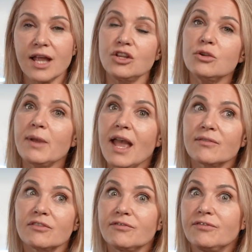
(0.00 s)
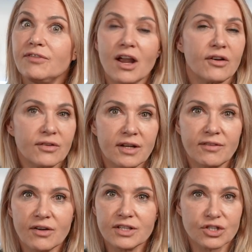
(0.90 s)
and you may have a very,
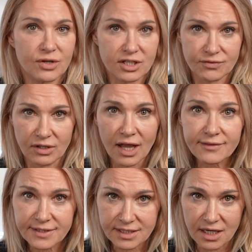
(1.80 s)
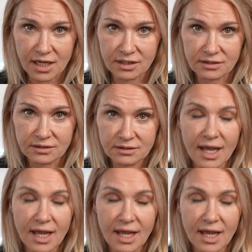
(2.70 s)
very stressful lifestyle.